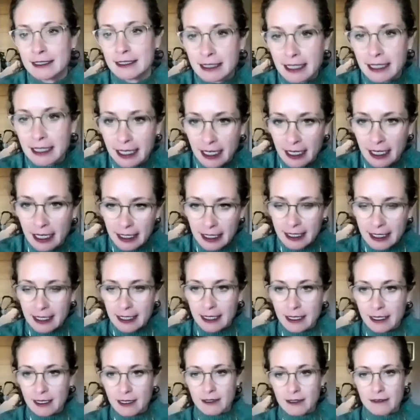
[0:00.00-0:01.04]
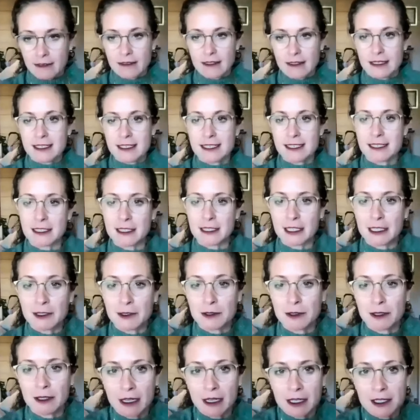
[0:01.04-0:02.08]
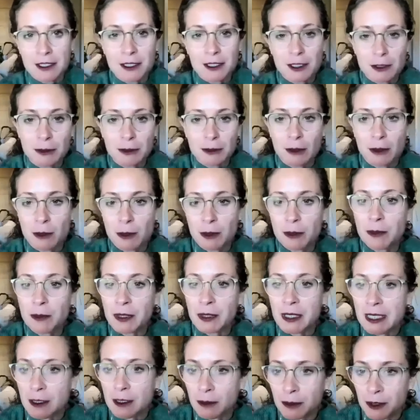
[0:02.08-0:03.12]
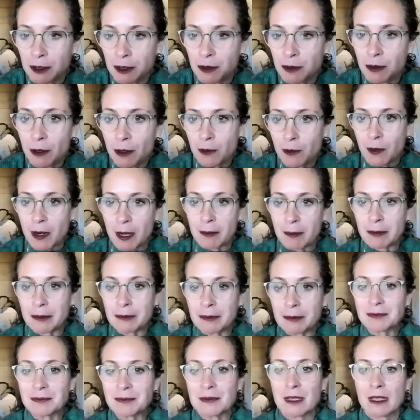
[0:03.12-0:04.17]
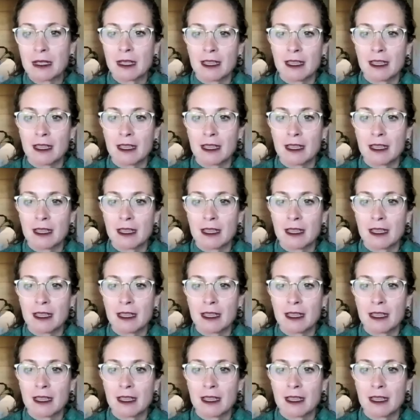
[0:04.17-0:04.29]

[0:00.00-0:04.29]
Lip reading: day of this Introduction to the Three Principles program,